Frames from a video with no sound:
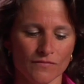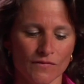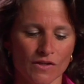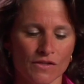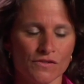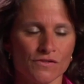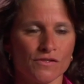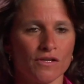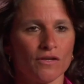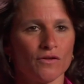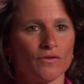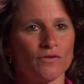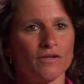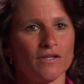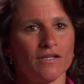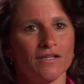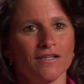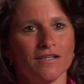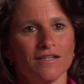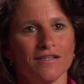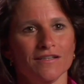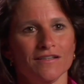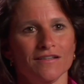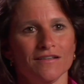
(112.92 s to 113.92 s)
So
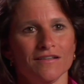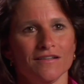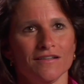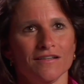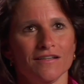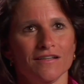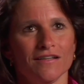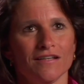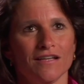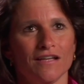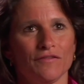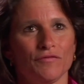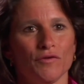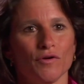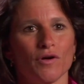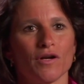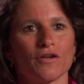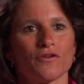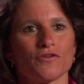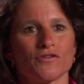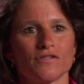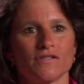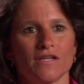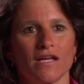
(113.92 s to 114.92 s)
if you
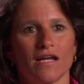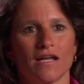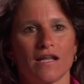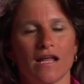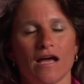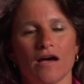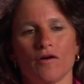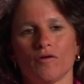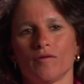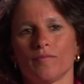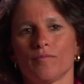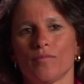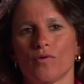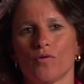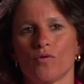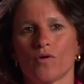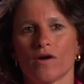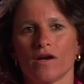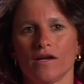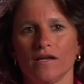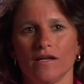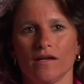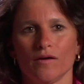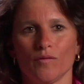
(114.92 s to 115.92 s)
understand how
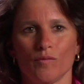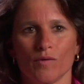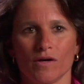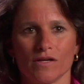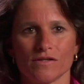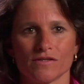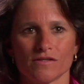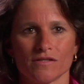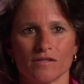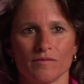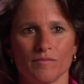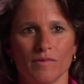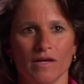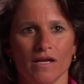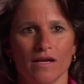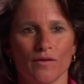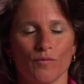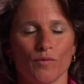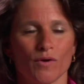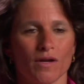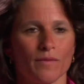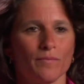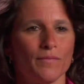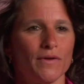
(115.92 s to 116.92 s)
important it was to me and
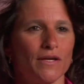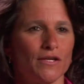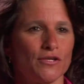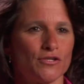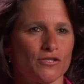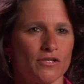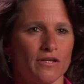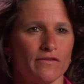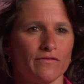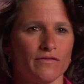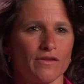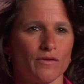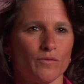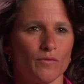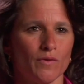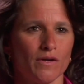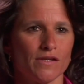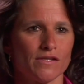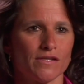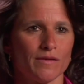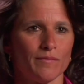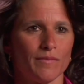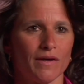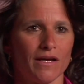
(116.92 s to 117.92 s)
what a big shift it
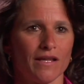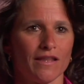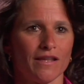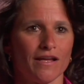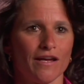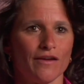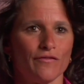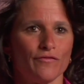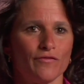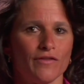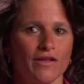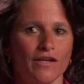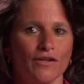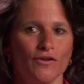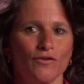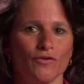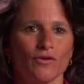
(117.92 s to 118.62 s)
was in my life, then you